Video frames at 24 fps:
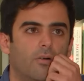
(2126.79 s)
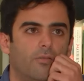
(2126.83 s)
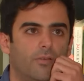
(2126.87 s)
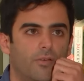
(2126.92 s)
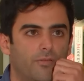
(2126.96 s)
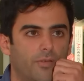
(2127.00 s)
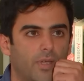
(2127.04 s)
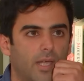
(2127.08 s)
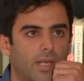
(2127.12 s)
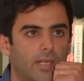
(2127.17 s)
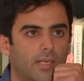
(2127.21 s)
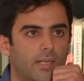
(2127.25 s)
of
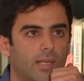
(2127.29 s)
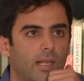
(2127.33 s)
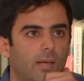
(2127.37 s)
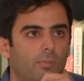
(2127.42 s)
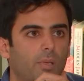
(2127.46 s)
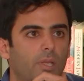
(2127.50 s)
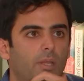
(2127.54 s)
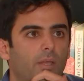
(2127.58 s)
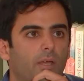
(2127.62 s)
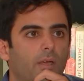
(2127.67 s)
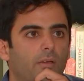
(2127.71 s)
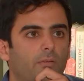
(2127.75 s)
Evgeny
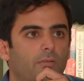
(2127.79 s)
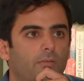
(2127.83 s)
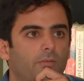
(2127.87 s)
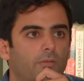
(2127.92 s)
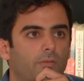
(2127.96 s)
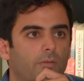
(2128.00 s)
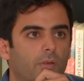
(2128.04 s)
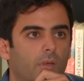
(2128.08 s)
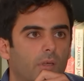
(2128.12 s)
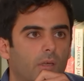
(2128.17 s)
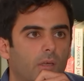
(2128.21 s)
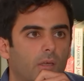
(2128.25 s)
Lebedev.
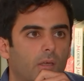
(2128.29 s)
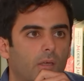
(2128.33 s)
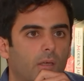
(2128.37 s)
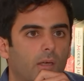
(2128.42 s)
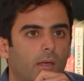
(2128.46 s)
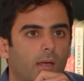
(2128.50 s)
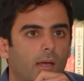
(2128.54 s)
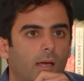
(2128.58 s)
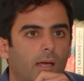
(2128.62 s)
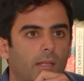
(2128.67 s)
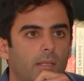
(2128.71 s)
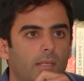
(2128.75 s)

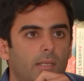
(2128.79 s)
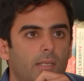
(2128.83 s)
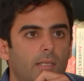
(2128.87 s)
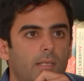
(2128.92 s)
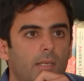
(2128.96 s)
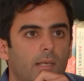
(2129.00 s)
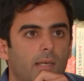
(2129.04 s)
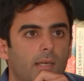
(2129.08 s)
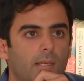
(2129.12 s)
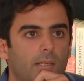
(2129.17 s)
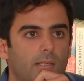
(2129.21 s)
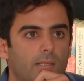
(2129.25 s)
And
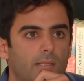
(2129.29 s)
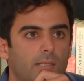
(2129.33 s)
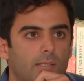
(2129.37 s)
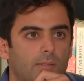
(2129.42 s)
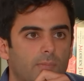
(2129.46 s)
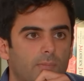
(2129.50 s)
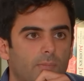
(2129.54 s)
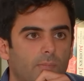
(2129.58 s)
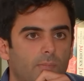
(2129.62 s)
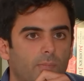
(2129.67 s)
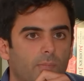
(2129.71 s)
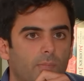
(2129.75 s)
he
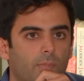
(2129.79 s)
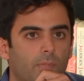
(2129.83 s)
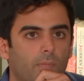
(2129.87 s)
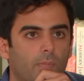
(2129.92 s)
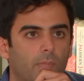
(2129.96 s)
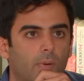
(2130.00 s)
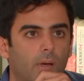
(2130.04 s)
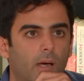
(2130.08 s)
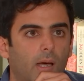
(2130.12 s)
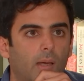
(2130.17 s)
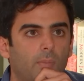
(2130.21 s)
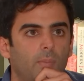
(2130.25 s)
is
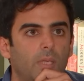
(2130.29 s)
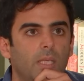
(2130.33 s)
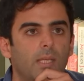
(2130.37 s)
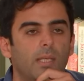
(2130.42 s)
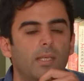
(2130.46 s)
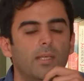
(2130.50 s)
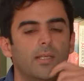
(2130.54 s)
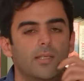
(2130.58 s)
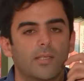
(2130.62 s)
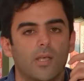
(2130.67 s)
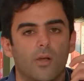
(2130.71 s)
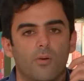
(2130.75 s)
a
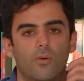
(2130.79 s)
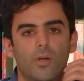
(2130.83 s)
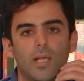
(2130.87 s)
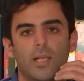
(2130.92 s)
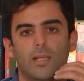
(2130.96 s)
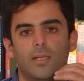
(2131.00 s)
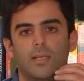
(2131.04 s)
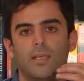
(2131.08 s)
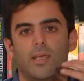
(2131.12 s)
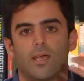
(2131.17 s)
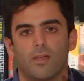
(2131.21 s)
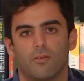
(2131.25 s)

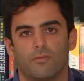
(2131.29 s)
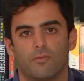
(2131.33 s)
real